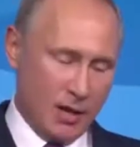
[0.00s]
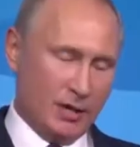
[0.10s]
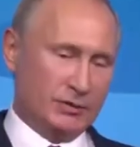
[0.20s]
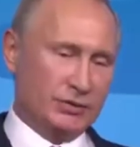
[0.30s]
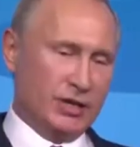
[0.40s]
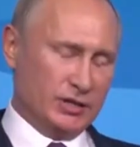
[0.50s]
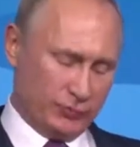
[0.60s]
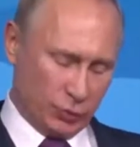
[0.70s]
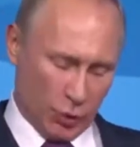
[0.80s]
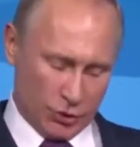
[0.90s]
a forum
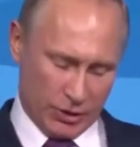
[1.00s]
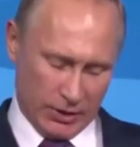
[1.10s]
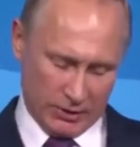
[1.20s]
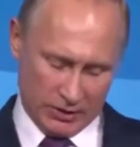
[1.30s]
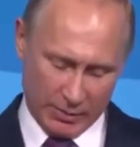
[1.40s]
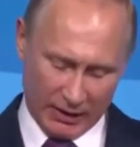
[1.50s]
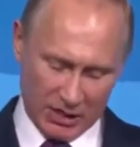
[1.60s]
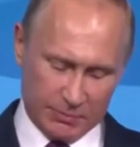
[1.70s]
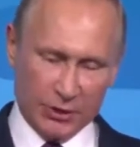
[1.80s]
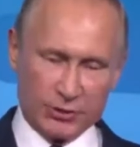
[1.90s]
on Africa and Europe
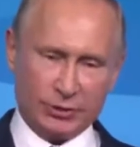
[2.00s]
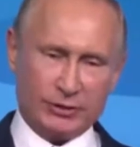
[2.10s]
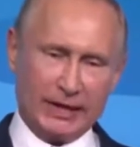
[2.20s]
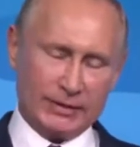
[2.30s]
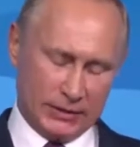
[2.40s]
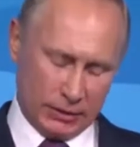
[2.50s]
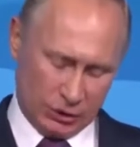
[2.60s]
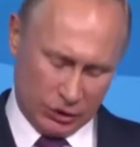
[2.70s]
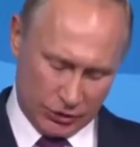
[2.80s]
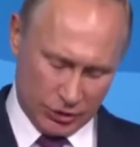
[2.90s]

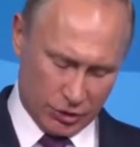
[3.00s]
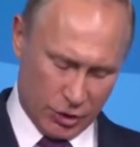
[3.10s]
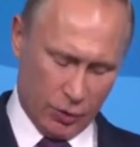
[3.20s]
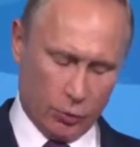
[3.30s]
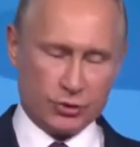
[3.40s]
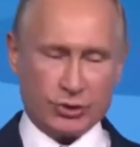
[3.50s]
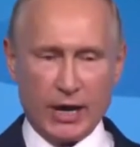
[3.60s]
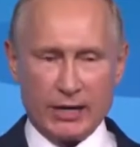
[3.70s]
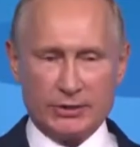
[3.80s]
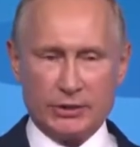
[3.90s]
youth
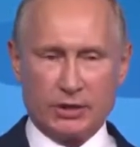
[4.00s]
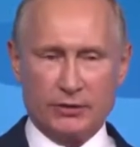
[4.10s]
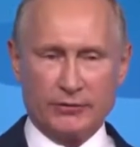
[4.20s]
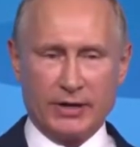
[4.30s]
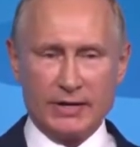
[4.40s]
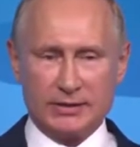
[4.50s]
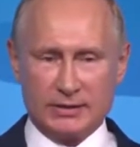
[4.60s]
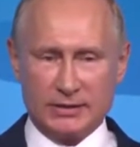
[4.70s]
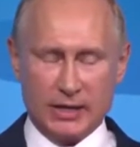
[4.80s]
2 months ago in